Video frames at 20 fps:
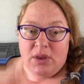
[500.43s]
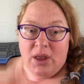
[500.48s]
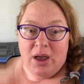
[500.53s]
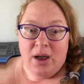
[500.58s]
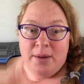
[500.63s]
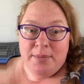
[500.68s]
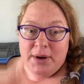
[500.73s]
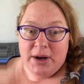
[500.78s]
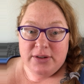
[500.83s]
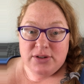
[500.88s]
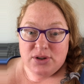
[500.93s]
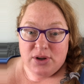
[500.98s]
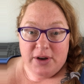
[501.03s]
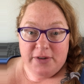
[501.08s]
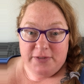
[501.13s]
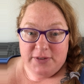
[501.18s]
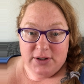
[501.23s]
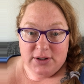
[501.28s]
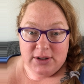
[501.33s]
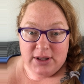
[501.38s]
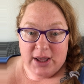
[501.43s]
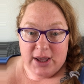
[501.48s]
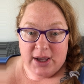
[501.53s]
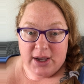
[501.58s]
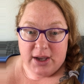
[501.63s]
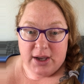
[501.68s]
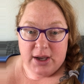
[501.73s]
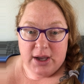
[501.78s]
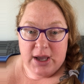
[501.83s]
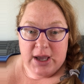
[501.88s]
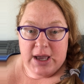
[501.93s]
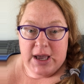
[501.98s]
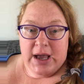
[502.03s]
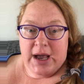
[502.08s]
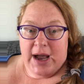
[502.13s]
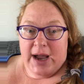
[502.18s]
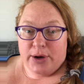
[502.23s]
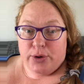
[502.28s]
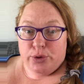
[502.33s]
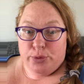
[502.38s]
Um, and so I feel like
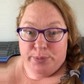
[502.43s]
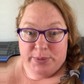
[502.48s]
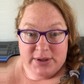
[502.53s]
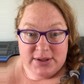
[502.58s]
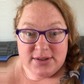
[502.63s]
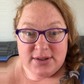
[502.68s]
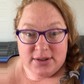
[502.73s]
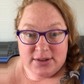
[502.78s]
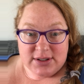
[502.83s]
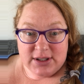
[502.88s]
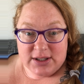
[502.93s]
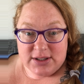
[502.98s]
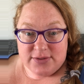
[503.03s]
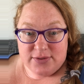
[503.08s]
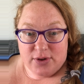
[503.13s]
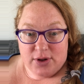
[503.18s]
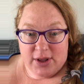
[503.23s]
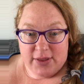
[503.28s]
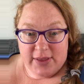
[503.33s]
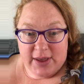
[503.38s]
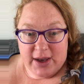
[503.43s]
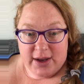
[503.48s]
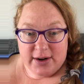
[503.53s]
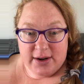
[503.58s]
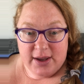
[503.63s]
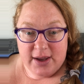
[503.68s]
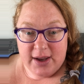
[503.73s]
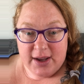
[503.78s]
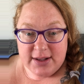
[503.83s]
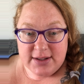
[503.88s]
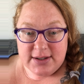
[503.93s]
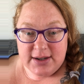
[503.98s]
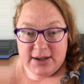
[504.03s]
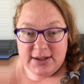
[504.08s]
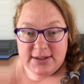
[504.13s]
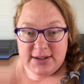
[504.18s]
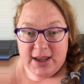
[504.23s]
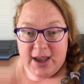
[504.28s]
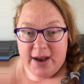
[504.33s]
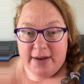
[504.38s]
I could be successful on that. It's
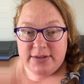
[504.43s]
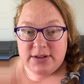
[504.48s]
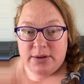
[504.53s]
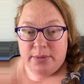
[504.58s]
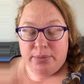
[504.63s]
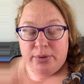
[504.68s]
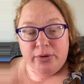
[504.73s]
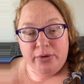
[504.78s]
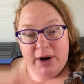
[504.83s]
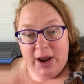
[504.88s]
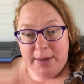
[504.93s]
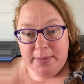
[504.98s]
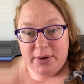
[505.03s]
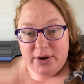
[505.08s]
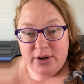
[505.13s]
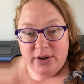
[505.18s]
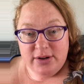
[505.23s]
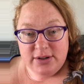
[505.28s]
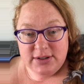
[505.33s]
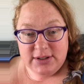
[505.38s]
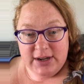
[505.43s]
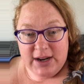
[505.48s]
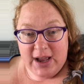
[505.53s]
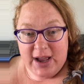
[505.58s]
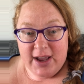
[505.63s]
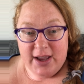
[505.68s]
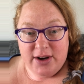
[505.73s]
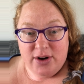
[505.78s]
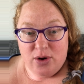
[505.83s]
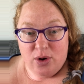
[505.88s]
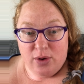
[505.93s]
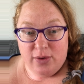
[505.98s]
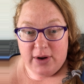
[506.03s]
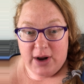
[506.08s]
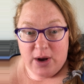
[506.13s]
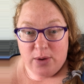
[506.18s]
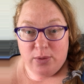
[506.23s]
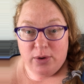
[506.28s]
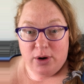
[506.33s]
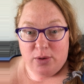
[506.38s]
nice to have some parameters, and I know that
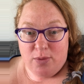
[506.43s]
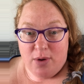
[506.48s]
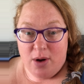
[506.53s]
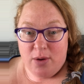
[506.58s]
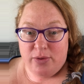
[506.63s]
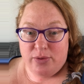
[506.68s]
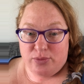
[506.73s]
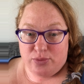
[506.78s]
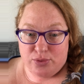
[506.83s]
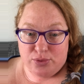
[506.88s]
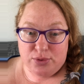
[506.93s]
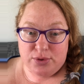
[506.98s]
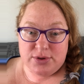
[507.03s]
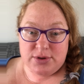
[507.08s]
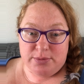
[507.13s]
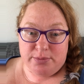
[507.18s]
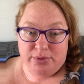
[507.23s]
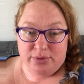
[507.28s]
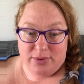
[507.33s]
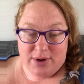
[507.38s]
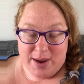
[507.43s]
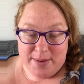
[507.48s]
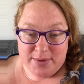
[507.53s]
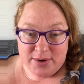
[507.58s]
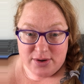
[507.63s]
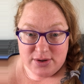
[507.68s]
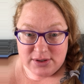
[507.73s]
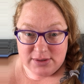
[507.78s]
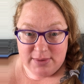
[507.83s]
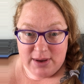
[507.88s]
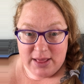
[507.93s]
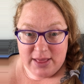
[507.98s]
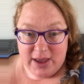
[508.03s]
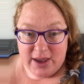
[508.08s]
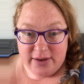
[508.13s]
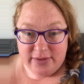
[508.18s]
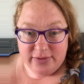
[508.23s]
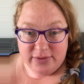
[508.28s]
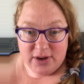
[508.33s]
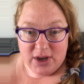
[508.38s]
I work well with rules and parameters in my
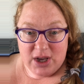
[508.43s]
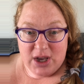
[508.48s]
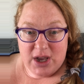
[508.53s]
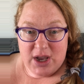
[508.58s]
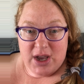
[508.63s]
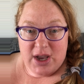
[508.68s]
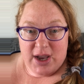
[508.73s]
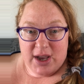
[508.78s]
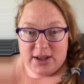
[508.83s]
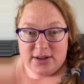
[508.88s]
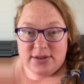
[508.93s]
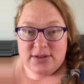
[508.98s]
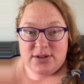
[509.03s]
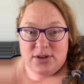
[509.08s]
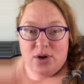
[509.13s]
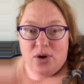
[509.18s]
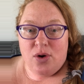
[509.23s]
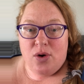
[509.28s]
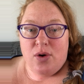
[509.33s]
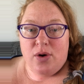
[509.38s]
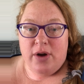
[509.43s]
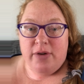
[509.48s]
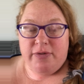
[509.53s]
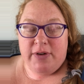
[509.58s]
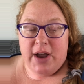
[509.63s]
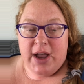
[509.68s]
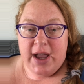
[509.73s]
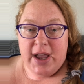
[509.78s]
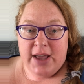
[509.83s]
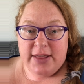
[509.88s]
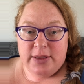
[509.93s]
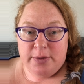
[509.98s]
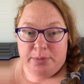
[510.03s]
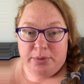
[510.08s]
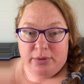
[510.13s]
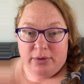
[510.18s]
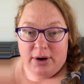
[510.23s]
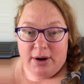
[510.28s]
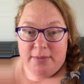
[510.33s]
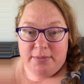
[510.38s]
life. And so if I had the
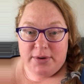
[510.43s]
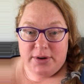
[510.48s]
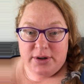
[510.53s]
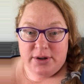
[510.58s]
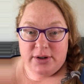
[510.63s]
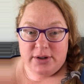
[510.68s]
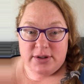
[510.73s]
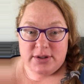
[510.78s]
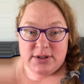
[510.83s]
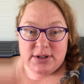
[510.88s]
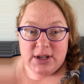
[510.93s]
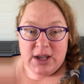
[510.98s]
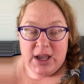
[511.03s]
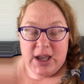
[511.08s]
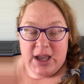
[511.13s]
parameters